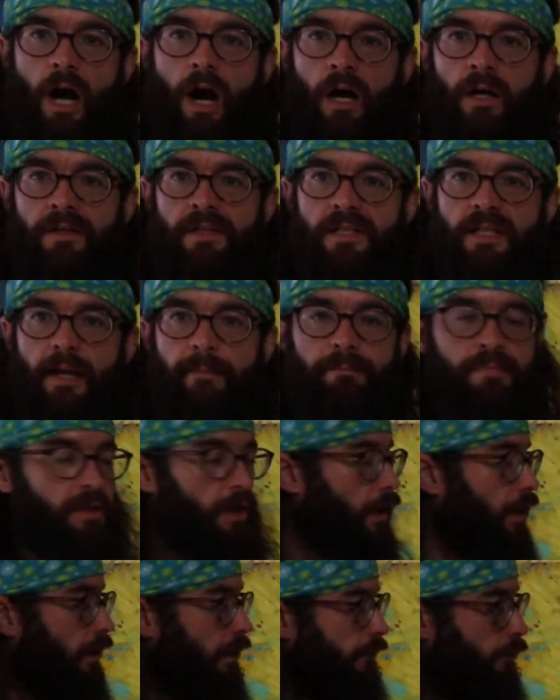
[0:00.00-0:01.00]

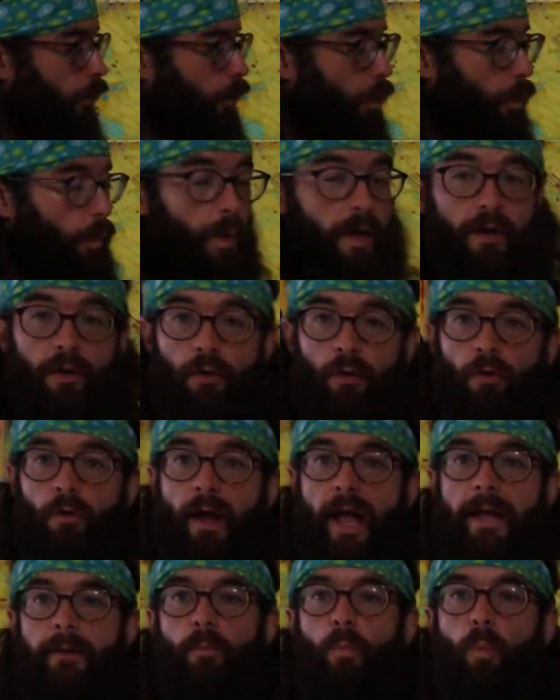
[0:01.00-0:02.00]
concepts of
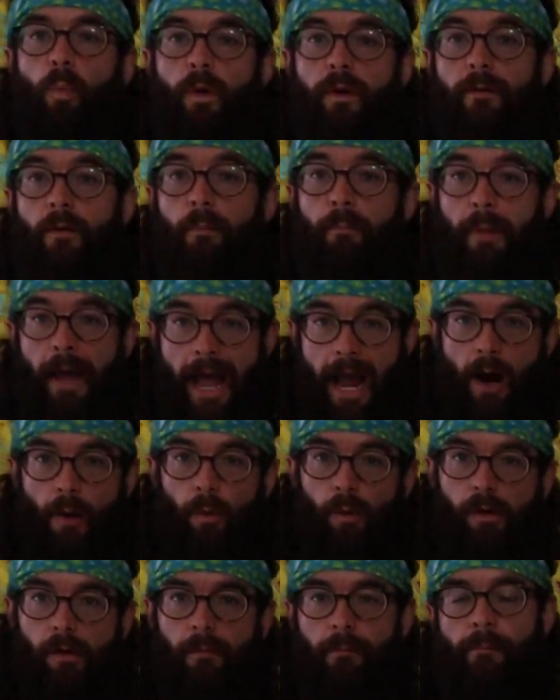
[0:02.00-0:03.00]
will and
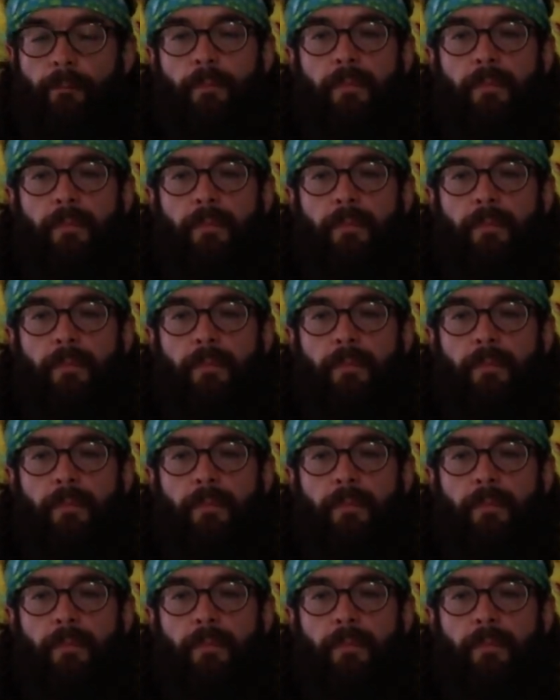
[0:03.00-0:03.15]
willpower.